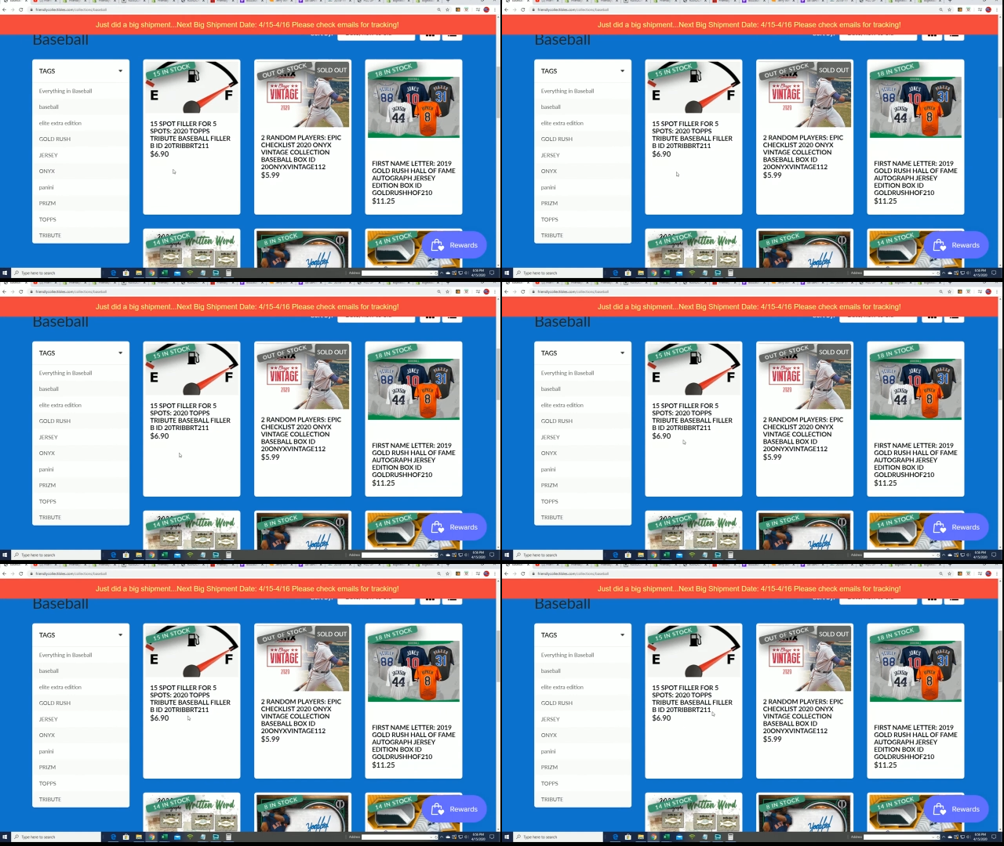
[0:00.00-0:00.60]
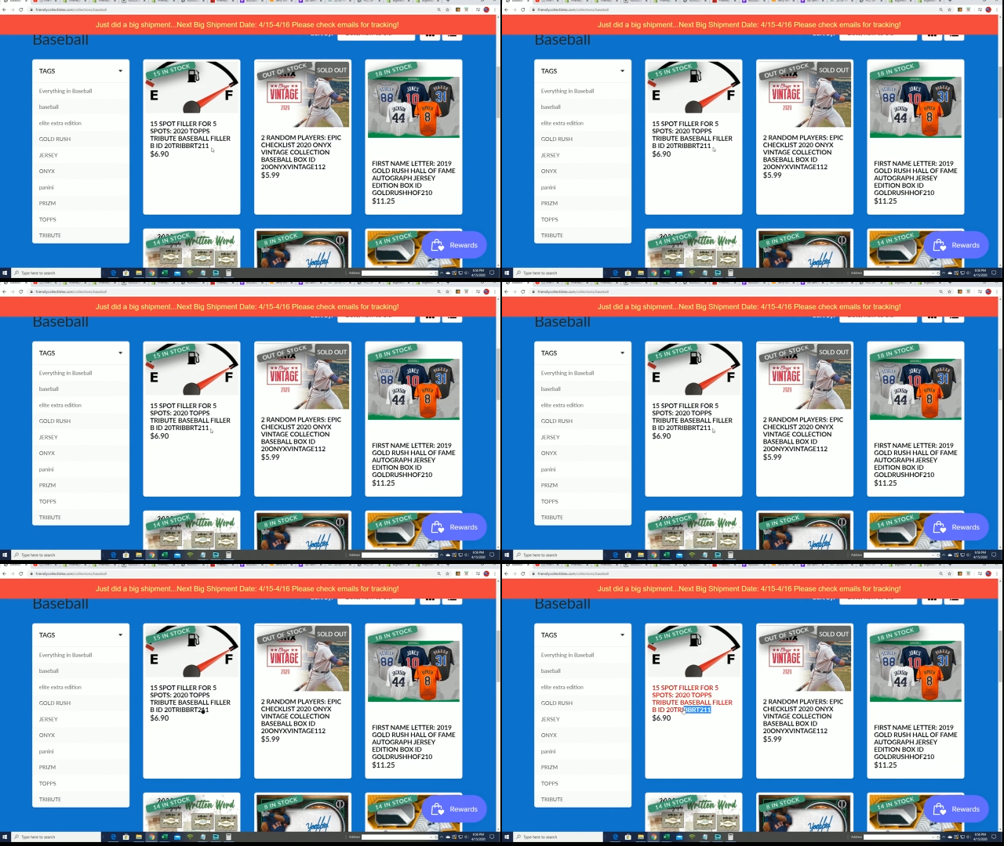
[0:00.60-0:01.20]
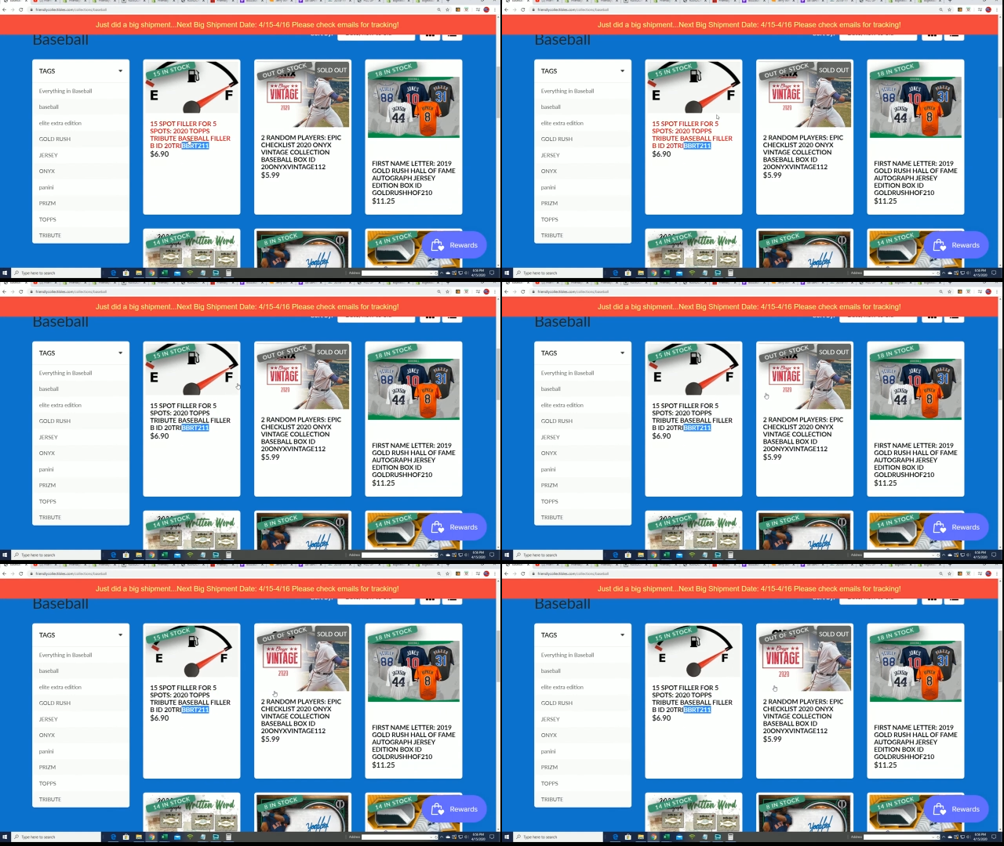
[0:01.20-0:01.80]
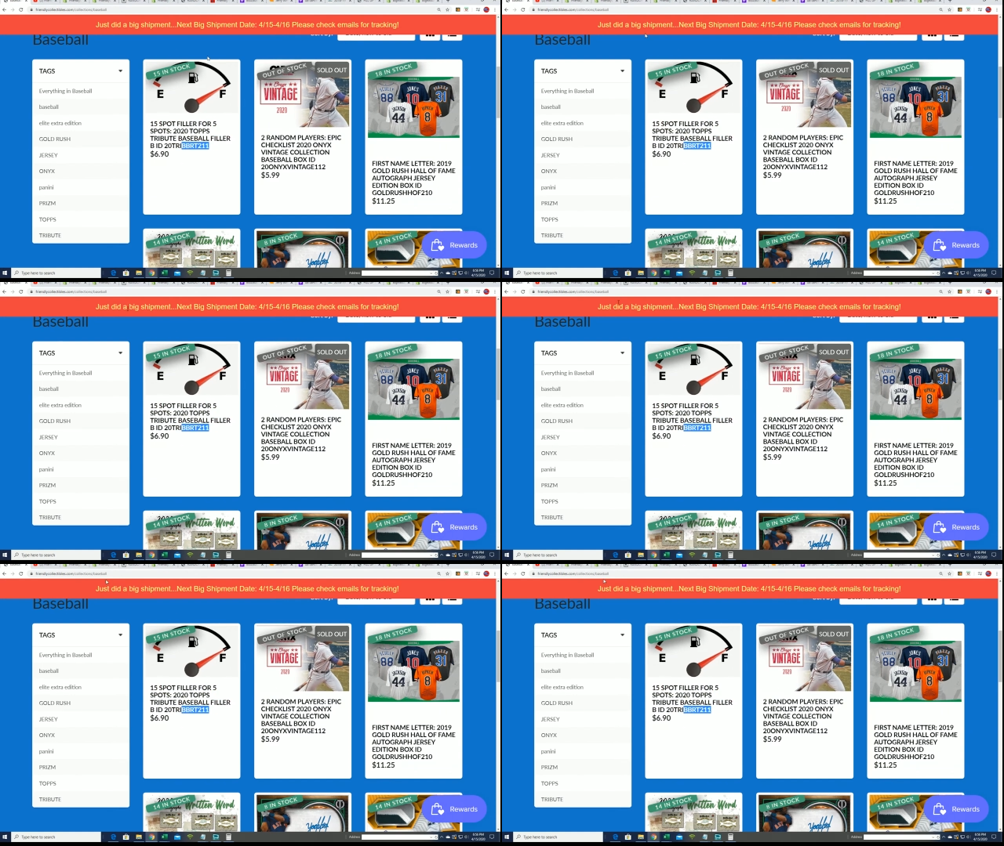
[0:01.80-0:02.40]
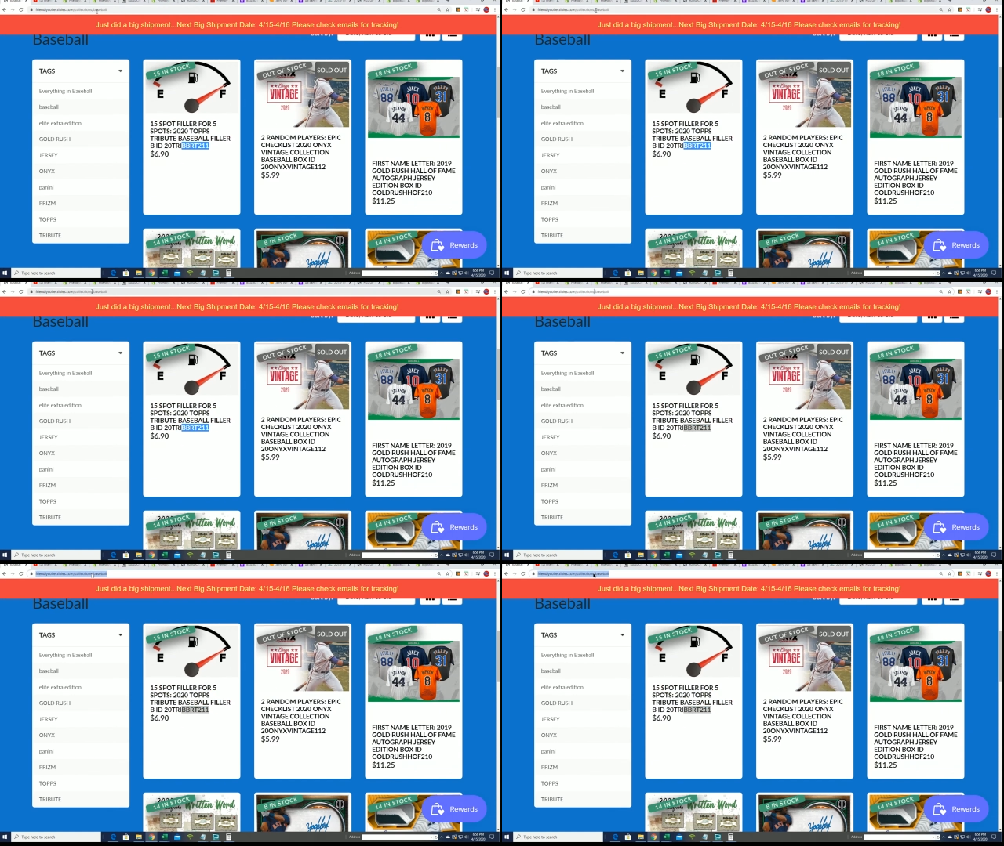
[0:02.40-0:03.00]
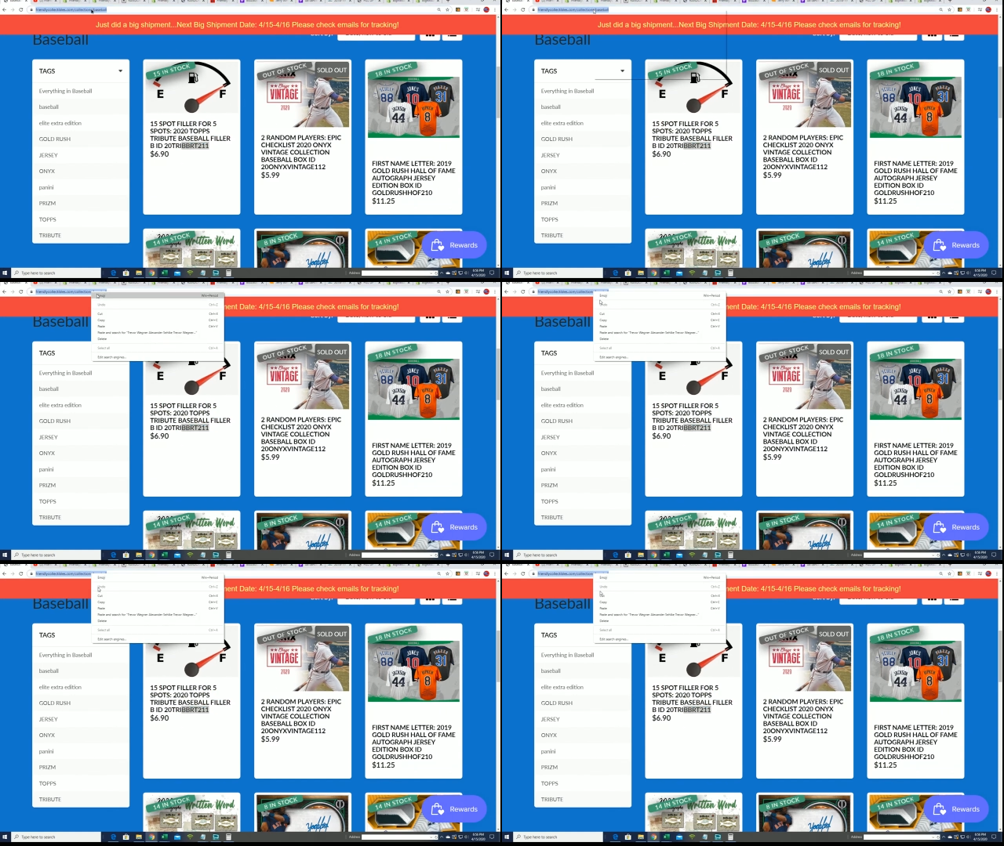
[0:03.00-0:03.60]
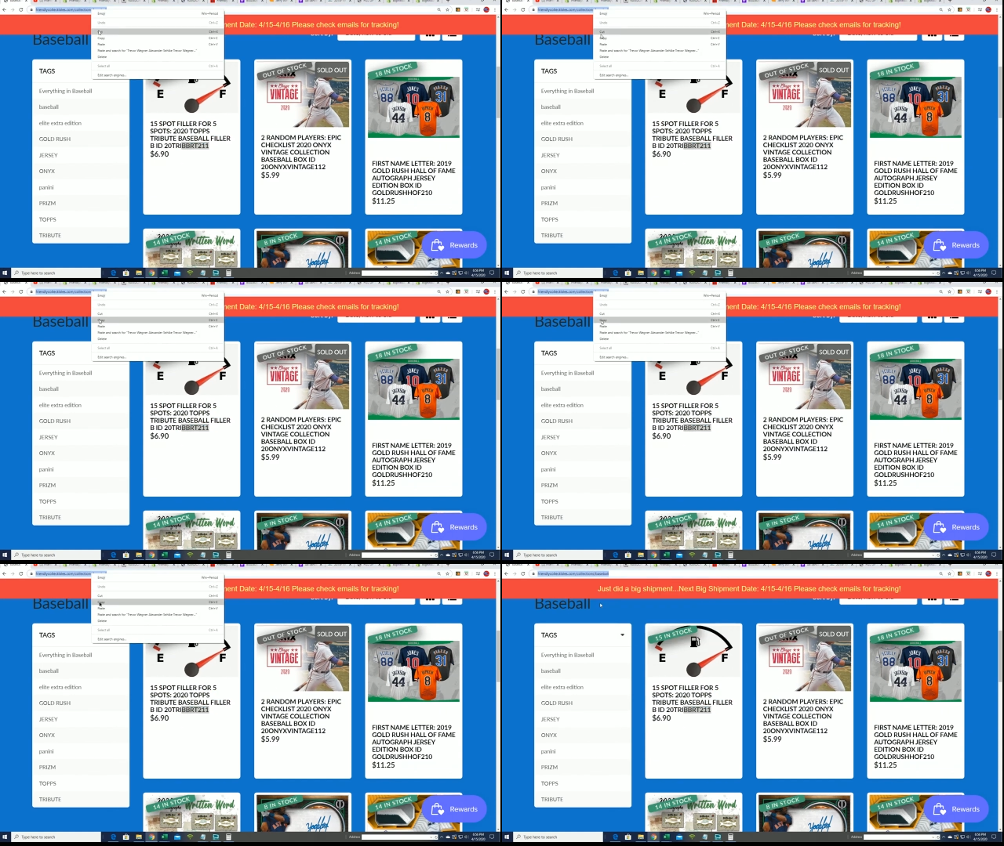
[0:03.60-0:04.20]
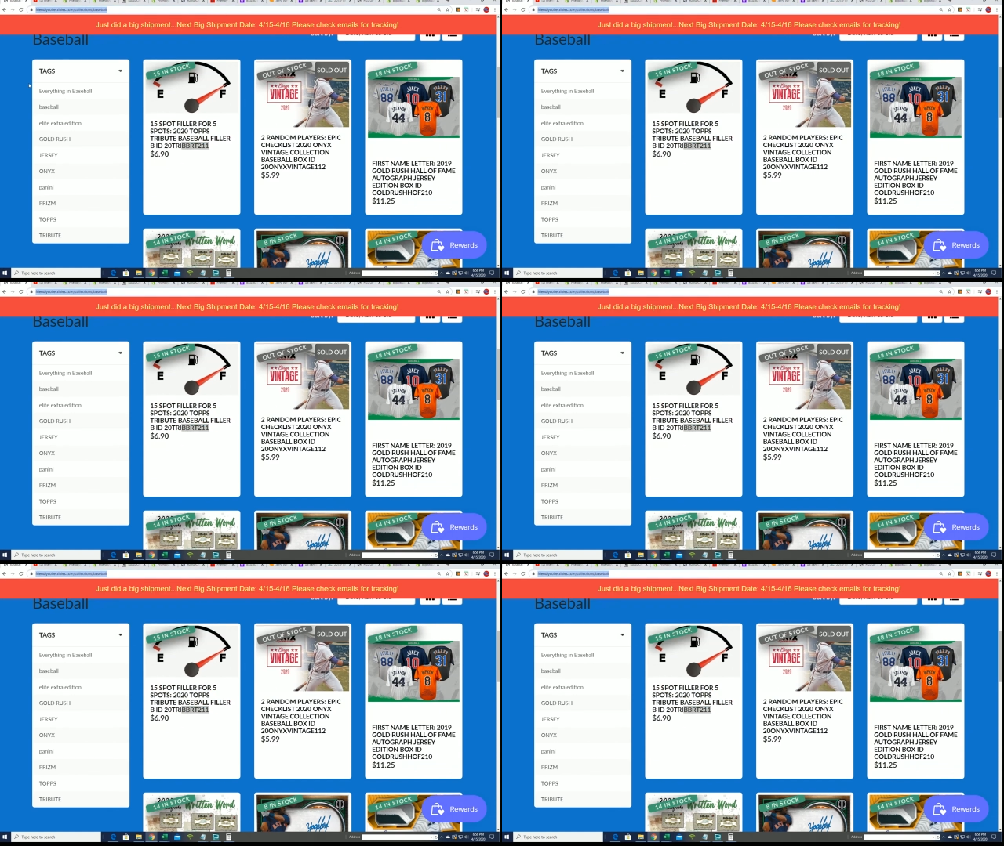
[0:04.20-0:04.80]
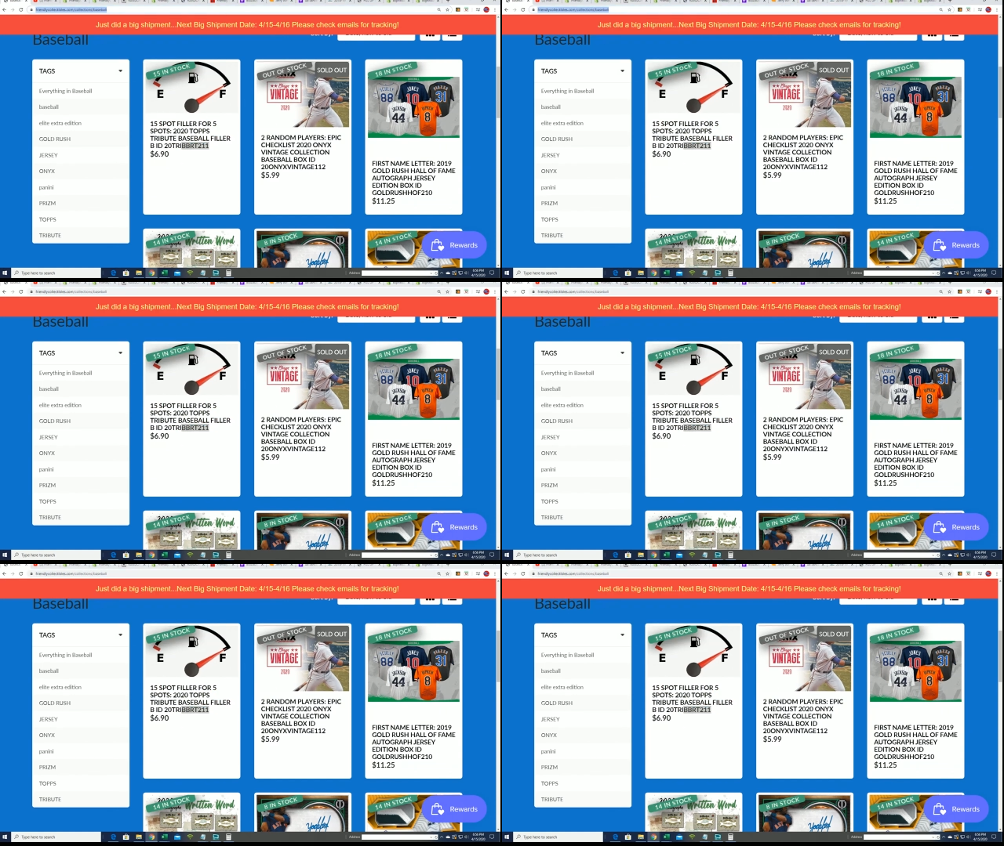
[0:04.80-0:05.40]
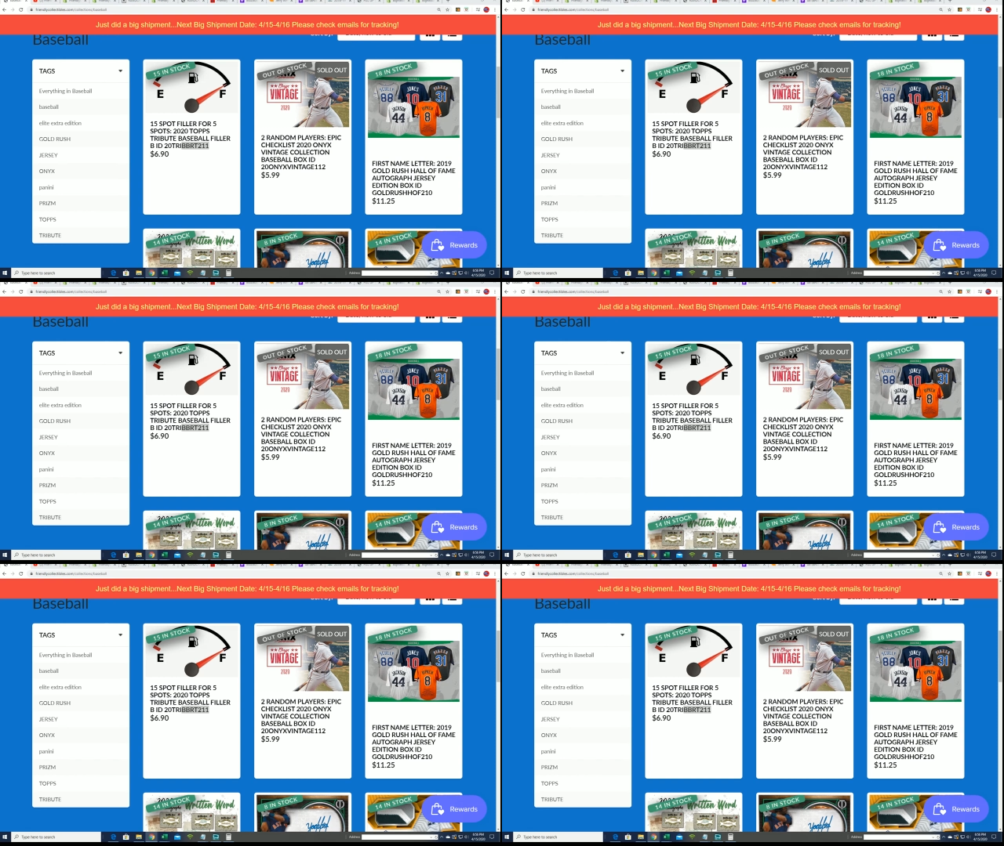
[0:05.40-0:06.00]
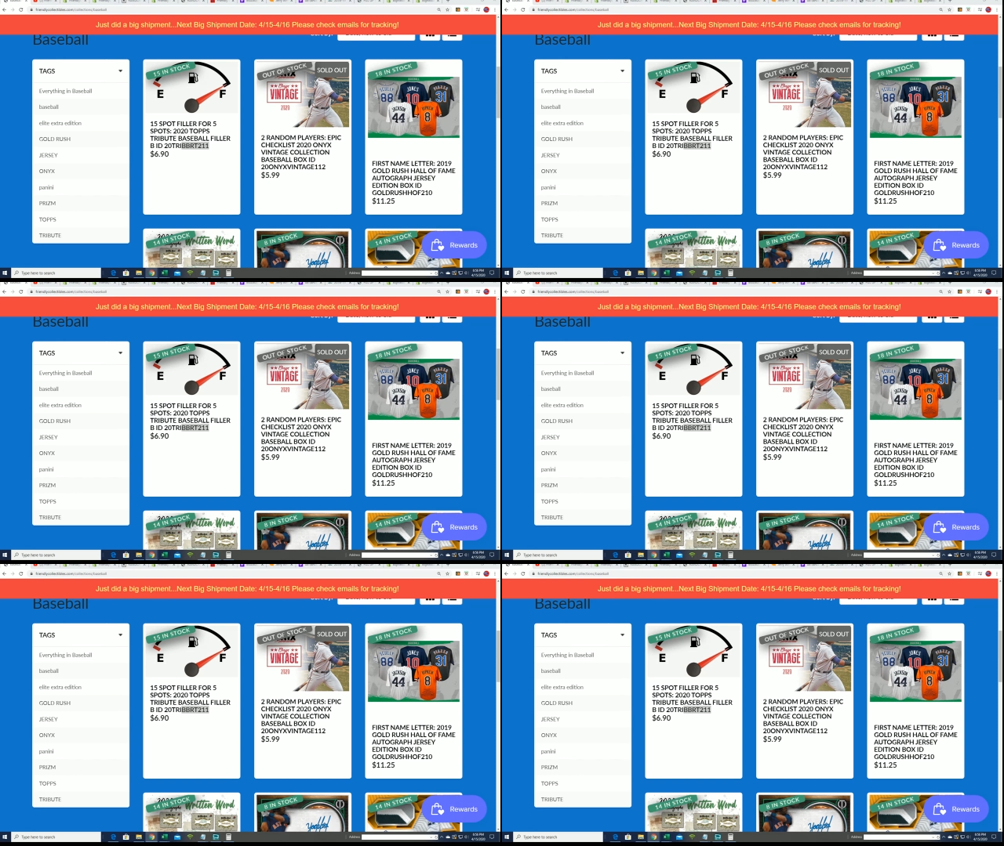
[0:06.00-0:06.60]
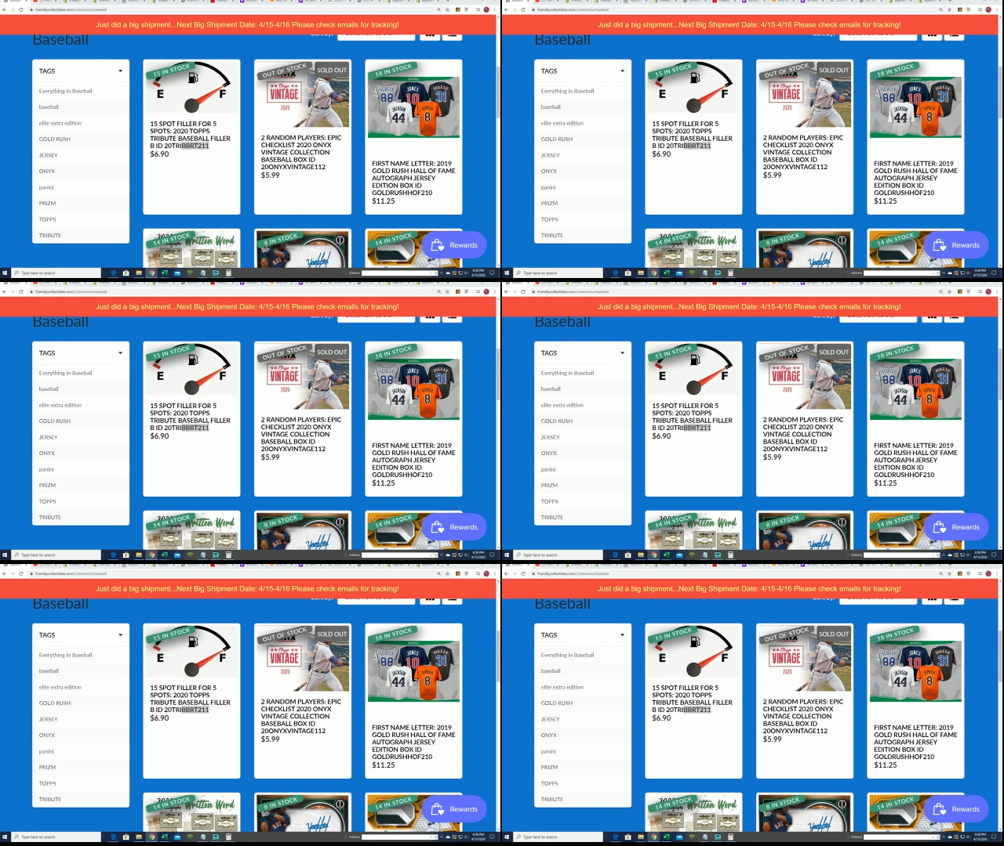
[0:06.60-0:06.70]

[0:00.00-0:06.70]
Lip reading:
(no speaker visible)